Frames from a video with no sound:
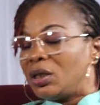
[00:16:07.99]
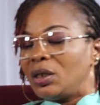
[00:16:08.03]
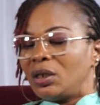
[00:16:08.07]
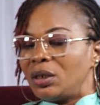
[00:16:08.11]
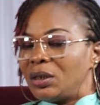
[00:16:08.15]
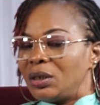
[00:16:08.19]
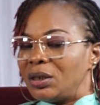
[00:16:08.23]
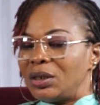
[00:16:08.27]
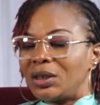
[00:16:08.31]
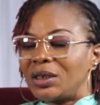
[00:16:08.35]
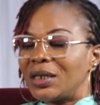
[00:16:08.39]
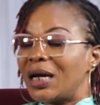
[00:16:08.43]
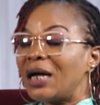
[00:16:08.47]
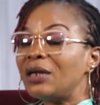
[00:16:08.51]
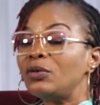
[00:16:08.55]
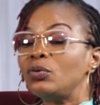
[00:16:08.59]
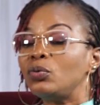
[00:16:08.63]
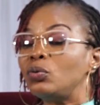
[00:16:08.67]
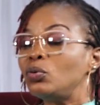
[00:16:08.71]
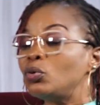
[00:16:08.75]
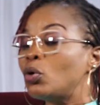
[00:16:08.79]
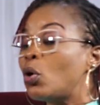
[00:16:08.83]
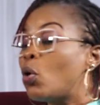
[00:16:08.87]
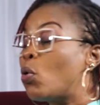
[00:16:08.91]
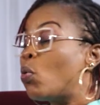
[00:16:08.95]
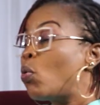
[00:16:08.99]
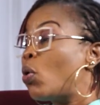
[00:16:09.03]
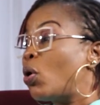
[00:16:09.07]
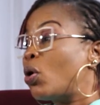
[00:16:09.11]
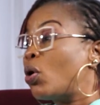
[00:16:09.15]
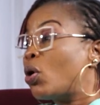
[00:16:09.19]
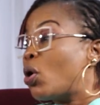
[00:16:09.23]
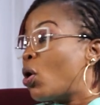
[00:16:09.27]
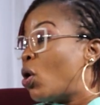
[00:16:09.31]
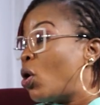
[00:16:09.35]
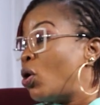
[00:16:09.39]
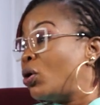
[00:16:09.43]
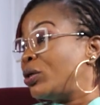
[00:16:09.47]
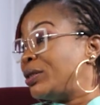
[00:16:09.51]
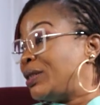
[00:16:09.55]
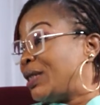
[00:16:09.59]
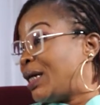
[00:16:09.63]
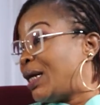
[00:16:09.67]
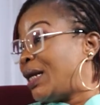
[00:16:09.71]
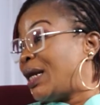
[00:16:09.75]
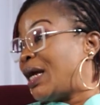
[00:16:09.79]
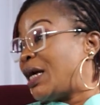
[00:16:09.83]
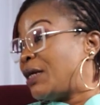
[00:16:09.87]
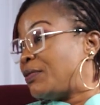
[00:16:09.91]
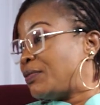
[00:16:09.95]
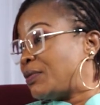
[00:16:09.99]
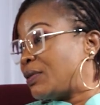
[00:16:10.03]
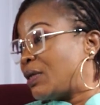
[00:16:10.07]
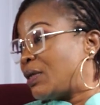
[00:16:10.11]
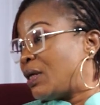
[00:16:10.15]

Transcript: The child will not walk all their lives.